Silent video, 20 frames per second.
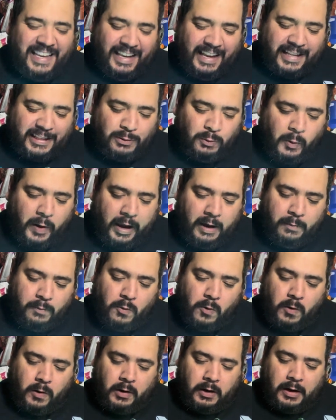It's way
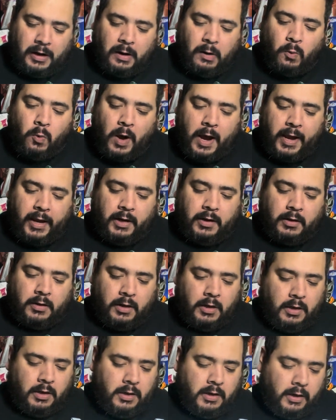more white
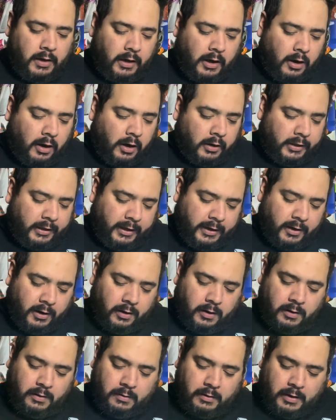on
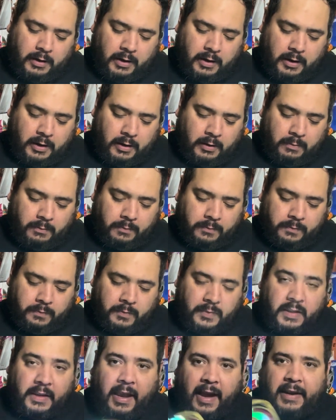here.
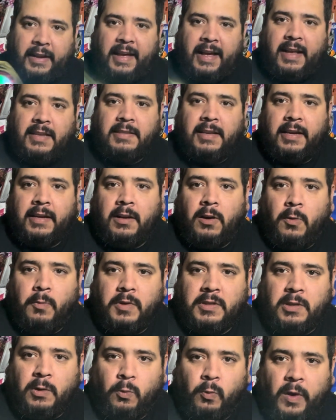Kind of has like
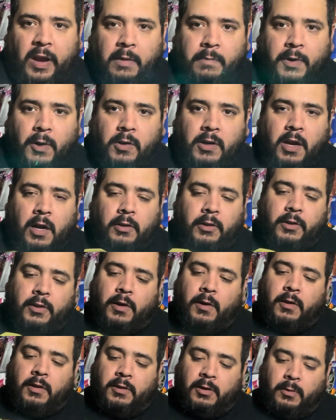almost a rainbow color
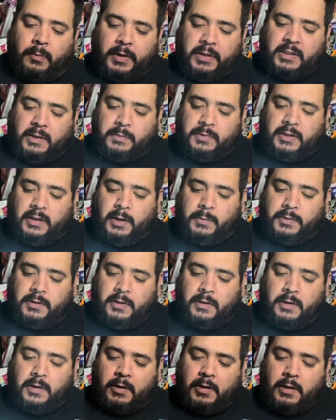though, a little bit sometimes.
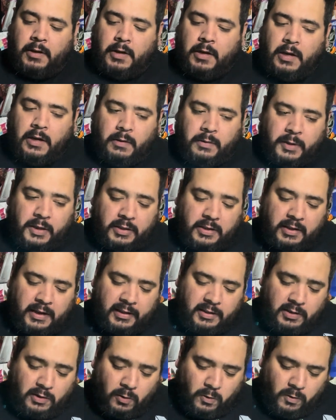But
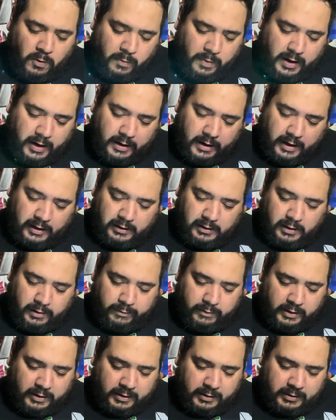it's cool, man. I
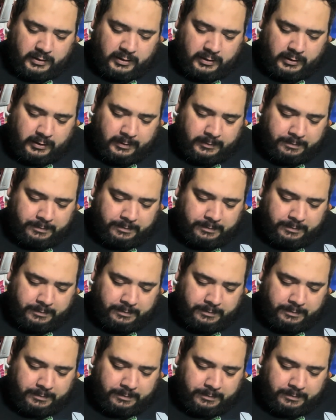love this.